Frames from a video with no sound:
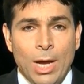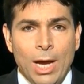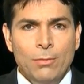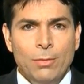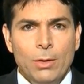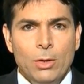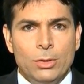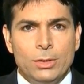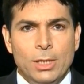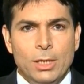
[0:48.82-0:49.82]
We are very
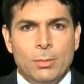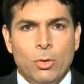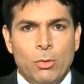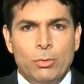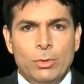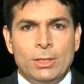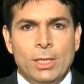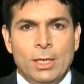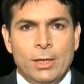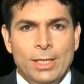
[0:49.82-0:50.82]
concerned because what we're
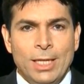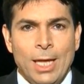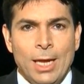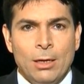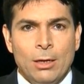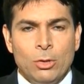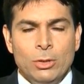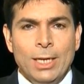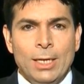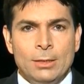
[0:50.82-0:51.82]
seeing here is attack
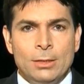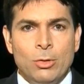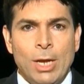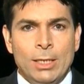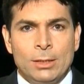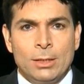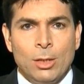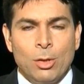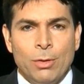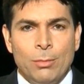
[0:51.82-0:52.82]
not against the United
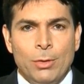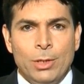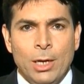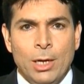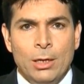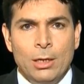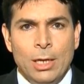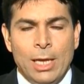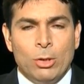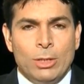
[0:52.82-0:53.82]
States of America
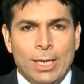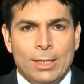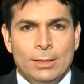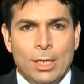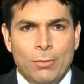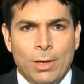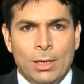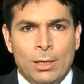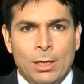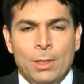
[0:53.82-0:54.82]
and not against
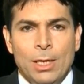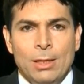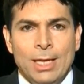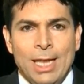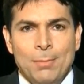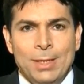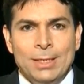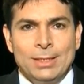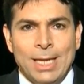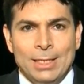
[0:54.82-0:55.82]
Israel. They keep
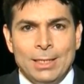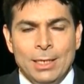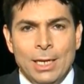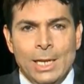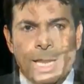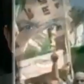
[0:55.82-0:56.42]
inciting